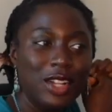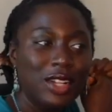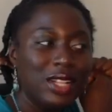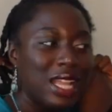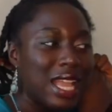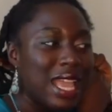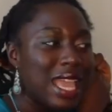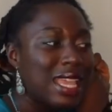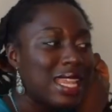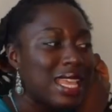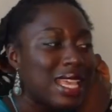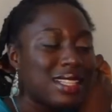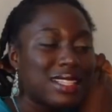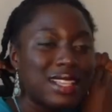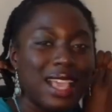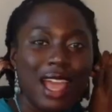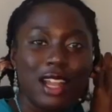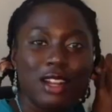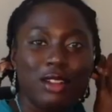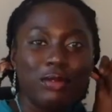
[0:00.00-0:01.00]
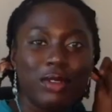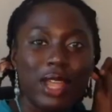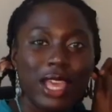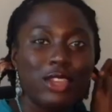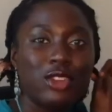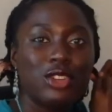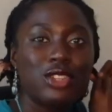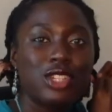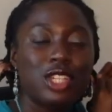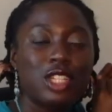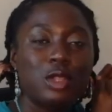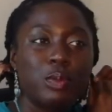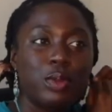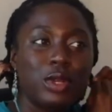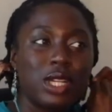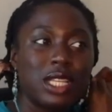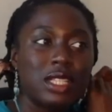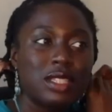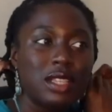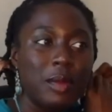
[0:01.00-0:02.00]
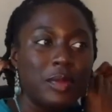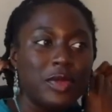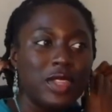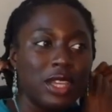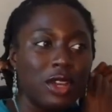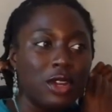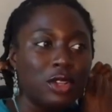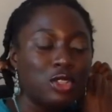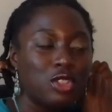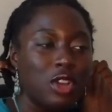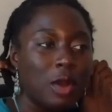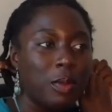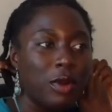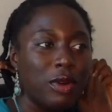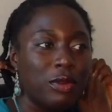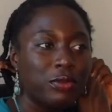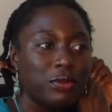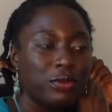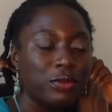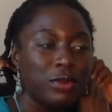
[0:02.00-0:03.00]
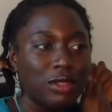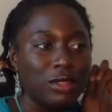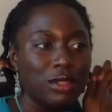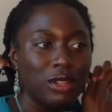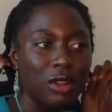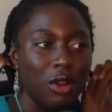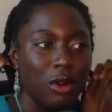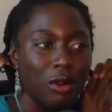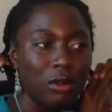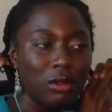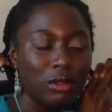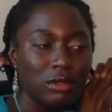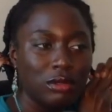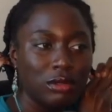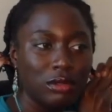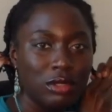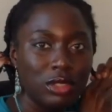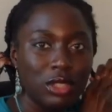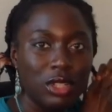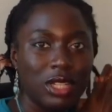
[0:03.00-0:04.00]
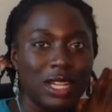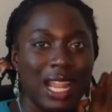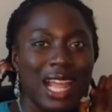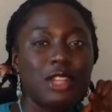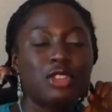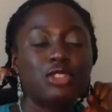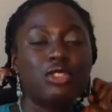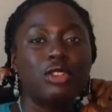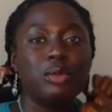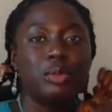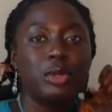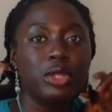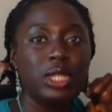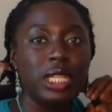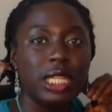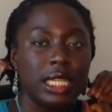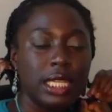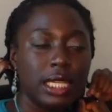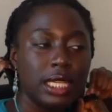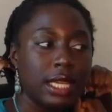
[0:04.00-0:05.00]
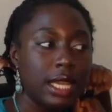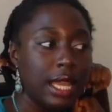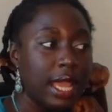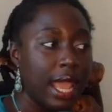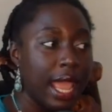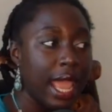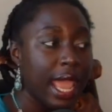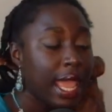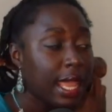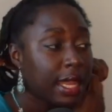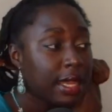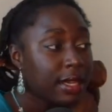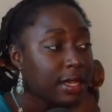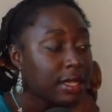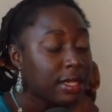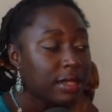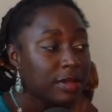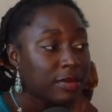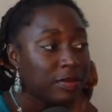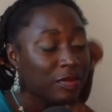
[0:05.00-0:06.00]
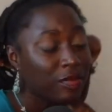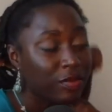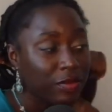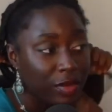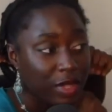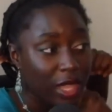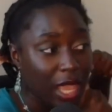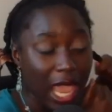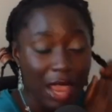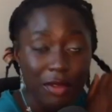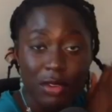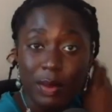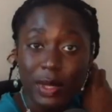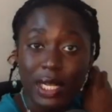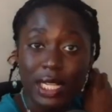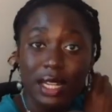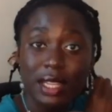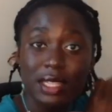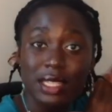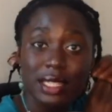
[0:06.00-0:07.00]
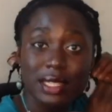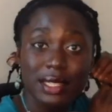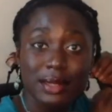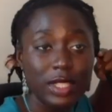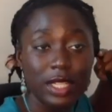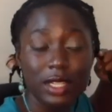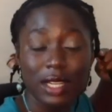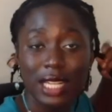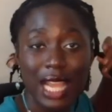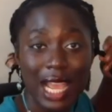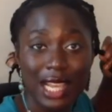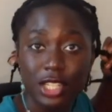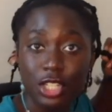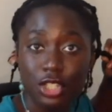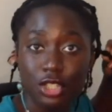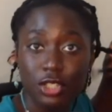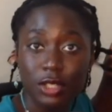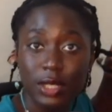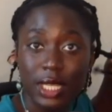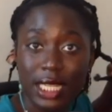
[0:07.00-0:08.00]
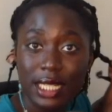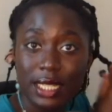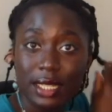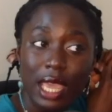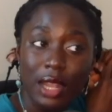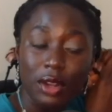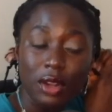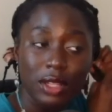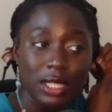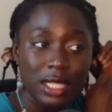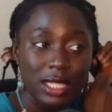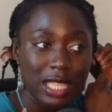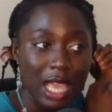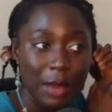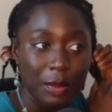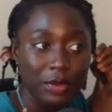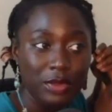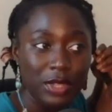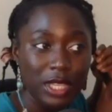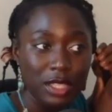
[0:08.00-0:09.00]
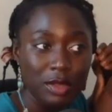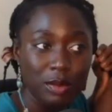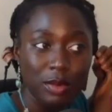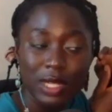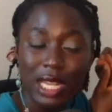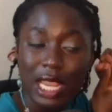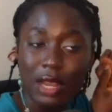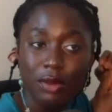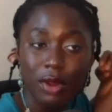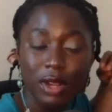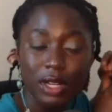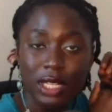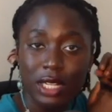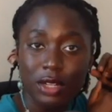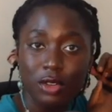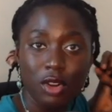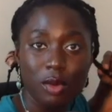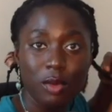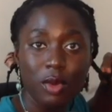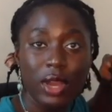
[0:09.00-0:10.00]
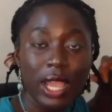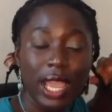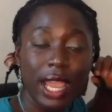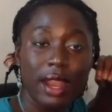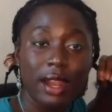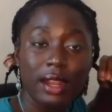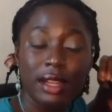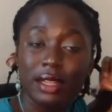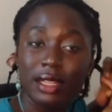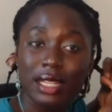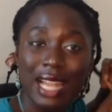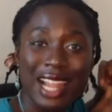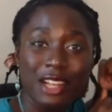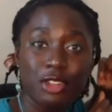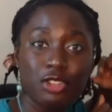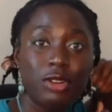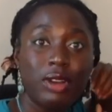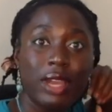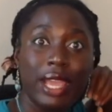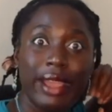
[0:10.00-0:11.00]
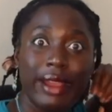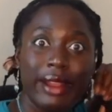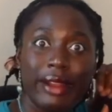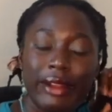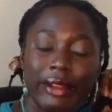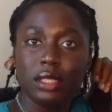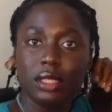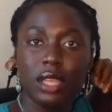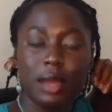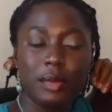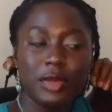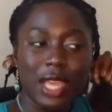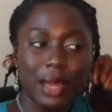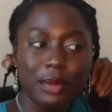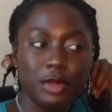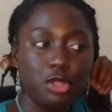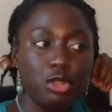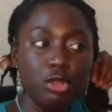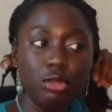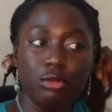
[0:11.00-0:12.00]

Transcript: it is kind of like you're just putting something on top of, you know, your natural beauty. And everybody does it. The Kardashians do it and all these type of things. But they rock their normal hair, natural hair, sometimes too.